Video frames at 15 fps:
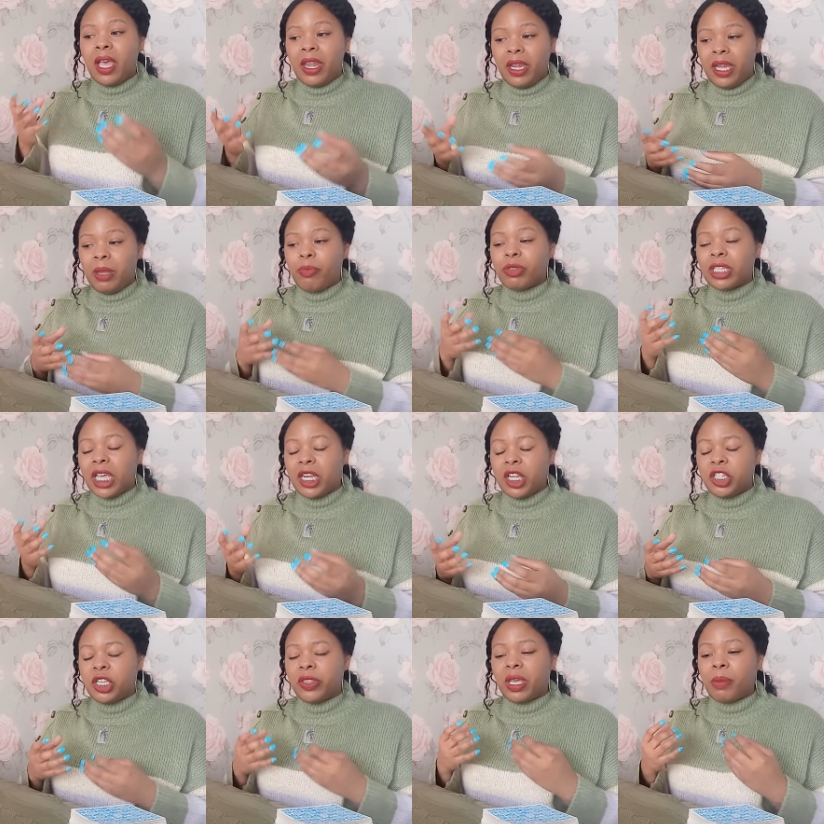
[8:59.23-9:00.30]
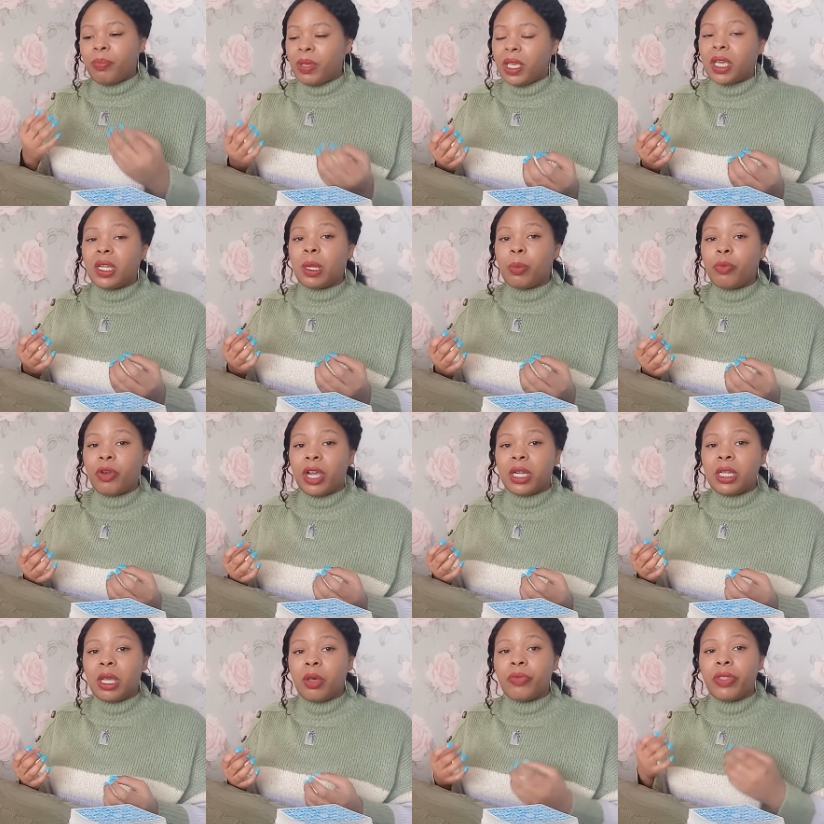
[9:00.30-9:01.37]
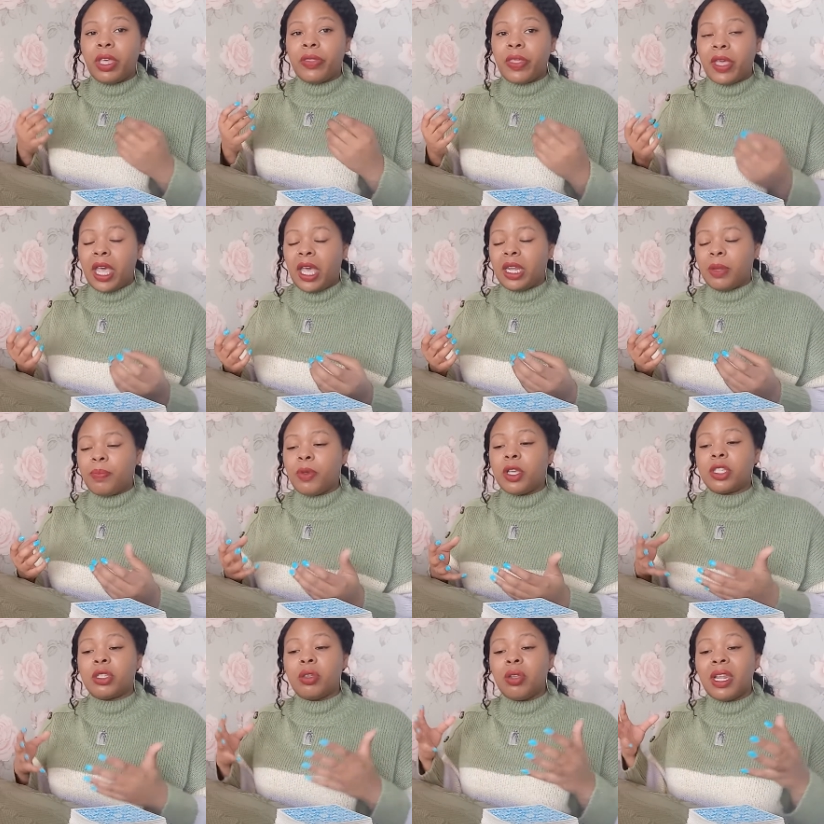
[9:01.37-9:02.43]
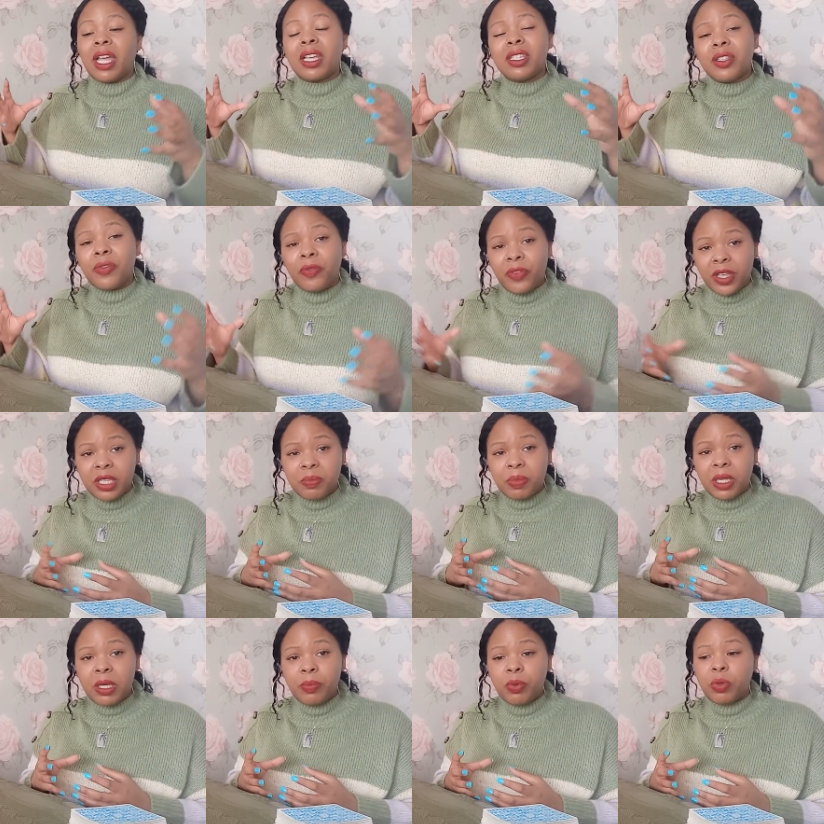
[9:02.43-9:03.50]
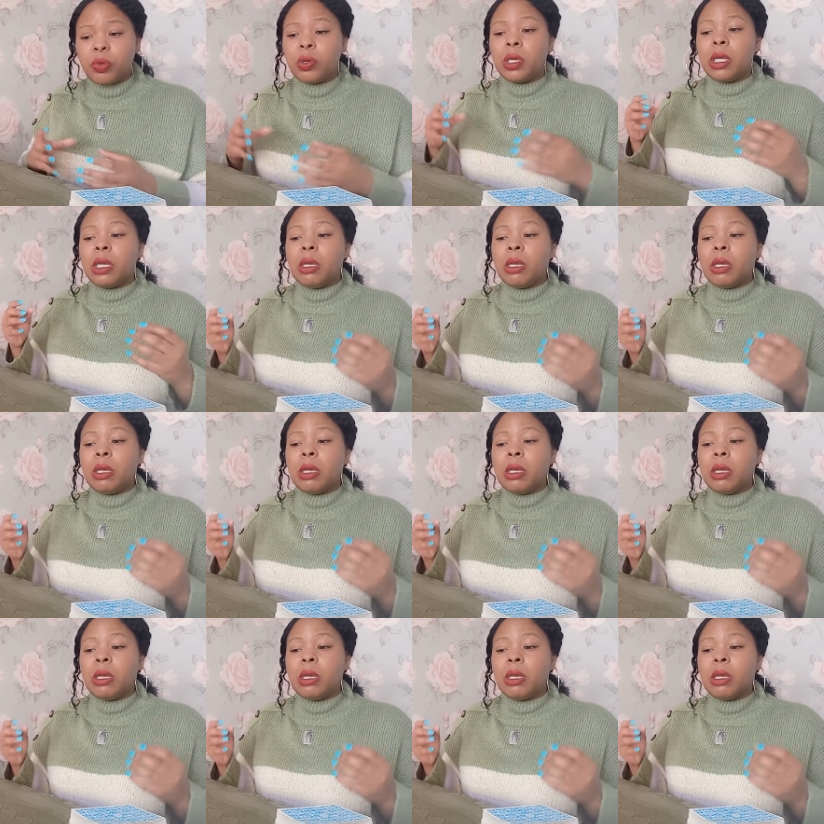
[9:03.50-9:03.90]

Libra's energy that I'm picking up right now, they're the kind of person who likes to fix people.